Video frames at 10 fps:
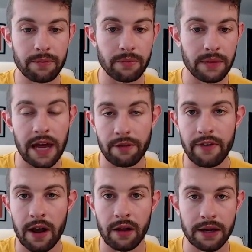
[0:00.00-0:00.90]
the
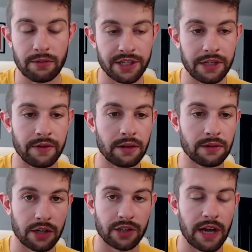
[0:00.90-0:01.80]
NFL in receiving
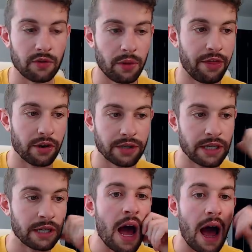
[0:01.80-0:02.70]
touchdowns with 13.